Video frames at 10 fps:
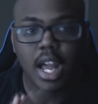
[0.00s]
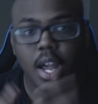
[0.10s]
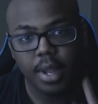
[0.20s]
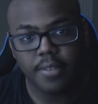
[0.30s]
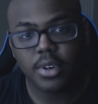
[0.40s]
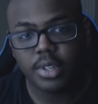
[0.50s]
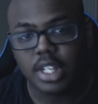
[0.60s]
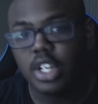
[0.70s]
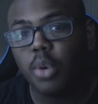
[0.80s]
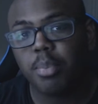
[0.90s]

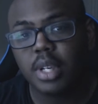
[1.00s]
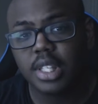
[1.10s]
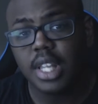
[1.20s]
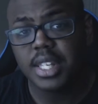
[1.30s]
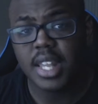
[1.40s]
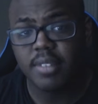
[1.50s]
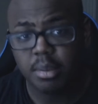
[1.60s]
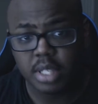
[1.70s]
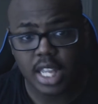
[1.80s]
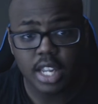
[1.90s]
However, the notebook does
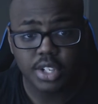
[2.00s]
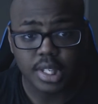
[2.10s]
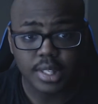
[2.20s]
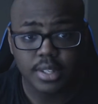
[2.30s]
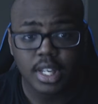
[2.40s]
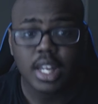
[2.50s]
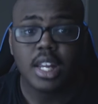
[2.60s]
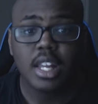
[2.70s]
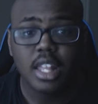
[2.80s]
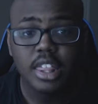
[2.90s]
have limitations.
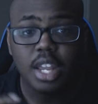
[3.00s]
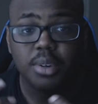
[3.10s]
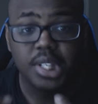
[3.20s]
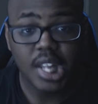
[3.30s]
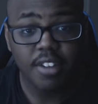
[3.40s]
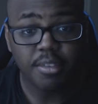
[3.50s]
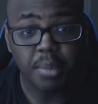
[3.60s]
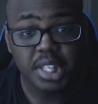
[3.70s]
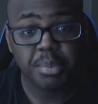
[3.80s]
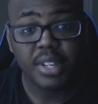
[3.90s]
Their
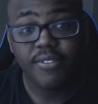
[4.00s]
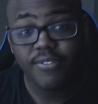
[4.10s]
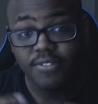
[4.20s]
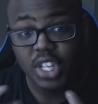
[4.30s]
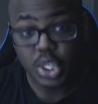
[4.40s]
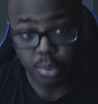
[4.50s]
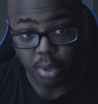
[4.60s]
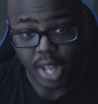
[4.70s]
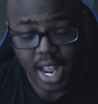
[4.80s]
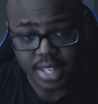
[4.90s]
death must be
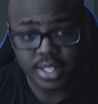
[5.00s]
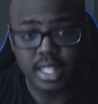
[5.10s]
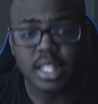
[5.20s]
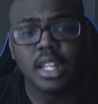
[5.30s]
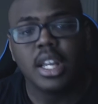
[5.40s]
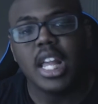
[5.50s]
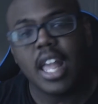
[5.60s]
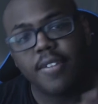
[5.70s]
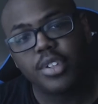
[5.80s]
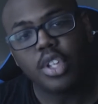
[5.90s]
feasible, as in,
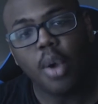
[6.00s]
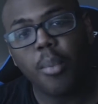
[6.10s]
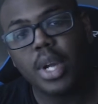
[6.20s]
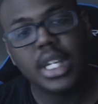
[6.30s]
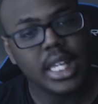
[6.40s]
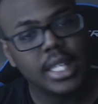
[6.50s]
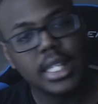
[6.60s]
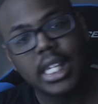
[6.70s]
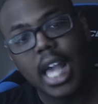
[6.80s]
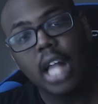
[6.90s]
if someone
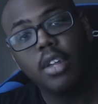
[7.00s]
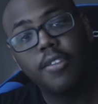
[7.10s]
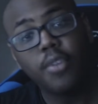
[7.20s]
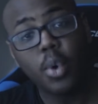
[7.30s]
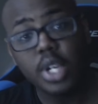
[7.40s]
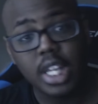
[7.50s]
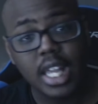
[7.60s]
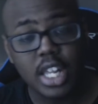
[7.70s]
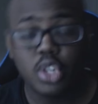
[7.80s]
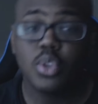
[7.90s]
is in
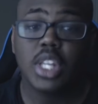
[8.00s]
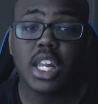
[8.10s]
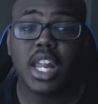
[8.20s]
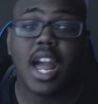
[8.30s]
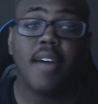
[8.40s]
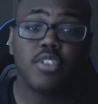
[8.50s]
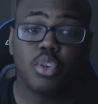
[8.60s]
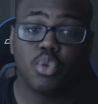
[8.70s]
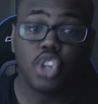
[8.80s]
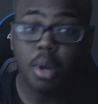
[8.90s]
California and you say they have
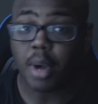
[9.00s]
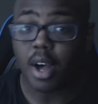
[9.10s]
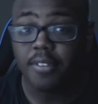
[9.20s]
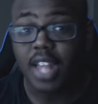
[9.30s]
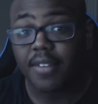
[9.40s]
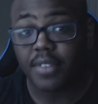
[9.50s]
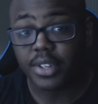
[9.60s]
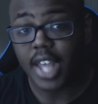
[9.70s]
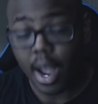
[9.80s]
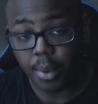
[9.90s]
to jump off the
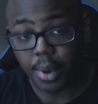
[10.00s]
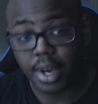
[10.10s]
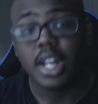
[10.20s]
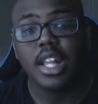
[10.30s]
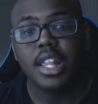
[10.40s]
Eiffel Tower,